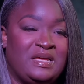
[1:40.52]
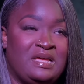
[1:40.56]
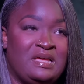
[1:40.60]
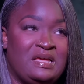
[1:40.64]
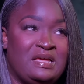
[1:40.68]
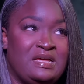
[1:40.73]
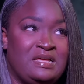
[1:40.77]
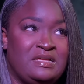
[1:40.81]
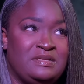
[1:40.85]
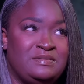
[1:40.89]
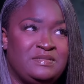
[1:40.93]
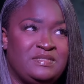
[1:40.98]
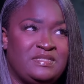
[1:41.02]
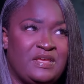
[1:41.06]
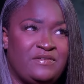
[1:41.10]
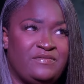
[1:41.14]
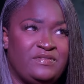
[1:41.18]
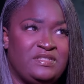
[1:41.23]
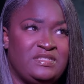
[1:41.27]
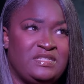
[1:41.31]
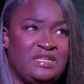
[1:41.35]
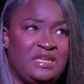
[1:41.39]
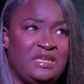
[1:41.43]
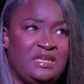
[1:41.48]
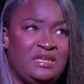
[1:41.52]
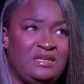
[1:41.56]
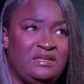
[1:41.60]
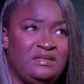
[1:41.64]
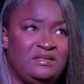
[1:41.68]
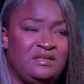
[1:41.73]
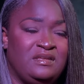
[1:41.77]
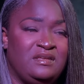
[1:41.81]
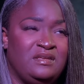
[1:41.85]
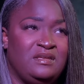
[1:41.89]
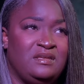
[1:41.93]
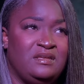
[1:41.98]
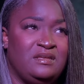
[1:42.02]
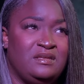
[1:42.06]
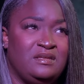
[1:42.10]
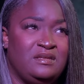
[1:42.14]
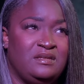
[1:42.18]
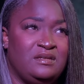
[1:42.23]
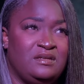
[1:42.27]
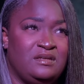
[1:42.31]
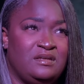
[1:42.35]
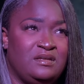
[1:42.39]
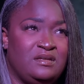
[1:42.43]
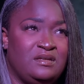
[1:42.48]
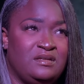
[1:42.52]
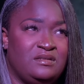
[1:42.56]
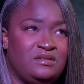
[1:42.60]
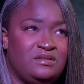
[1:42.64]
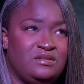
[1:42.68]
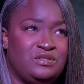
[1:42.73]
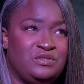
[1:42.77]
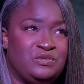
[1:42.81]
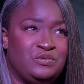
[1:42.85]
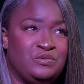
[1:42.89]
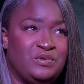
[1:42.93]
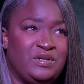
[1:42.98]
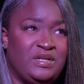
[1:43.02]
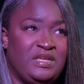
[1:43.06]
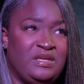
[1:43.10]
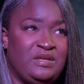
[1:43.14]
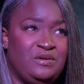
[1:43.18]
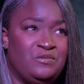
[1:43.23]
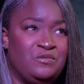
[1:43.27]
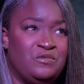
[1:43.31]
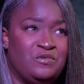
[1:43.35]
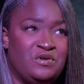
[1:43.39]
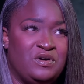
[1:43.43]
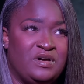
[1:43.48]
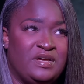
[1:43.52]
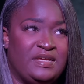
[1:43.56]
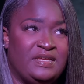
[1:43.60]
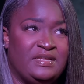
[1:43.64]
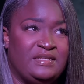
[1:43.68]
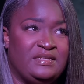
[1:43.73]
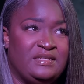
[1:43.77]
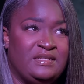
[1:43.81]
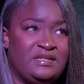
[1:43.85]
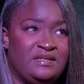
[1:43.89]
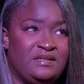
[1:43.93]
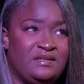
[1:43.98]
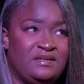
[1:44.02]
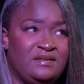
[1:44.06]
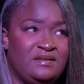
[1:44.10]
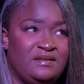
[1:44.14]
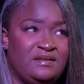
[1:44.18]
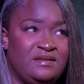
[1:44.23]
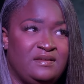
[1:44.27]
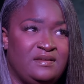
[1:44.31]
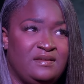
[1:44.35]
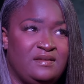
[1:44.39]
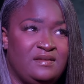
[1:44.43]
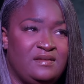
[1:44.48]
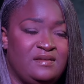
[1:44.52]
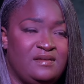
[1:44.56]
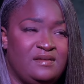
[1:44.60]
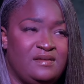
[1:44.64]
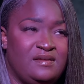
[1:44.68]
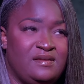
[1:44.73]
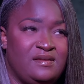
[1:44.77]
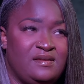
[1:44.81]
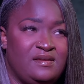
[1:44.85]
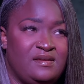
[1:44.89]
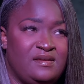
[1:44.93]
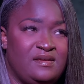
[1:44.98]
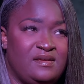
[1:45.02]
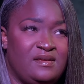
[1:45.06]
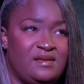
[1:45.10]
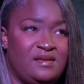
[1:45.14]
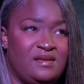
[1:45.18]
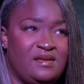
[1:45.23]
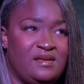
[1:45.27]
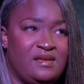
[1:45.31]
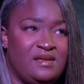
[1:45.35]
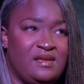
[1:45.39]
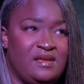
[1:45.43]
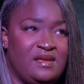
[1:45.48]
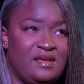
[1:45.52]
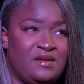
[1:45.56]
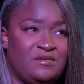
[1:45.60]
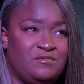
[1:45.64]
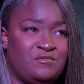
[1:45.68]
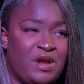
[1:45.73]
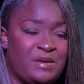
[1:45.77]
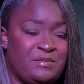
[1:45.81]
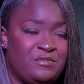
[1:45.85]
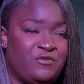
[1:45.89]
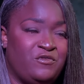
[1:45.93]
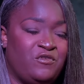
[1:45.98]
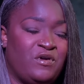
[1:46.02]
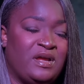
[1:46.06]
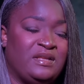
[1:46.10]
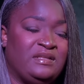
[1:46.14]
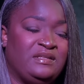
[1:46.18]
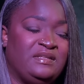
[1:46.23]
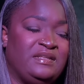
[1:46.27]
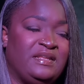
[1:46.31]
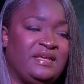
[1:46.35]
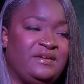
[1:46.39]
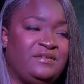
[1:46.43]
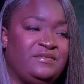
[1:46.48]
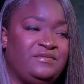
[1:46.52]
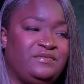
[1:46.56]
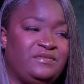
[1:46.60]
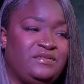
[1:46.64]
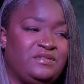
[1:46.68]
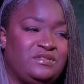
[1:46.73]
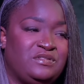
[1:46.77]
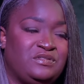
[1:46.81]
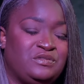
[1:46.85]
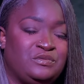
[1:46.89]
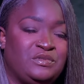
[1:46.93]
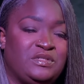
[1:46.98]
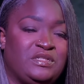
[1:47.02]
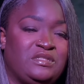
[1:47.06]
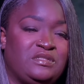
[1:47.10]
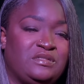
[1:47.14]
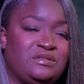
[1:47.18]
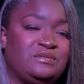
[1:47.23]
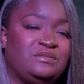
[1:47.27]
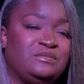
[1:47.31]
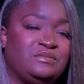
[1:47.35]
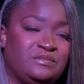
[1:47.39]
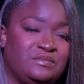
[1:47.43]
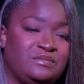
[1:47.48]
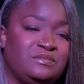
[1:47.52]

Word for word: Uh, seventeen, twenty-one, and right before I left, twenty-two.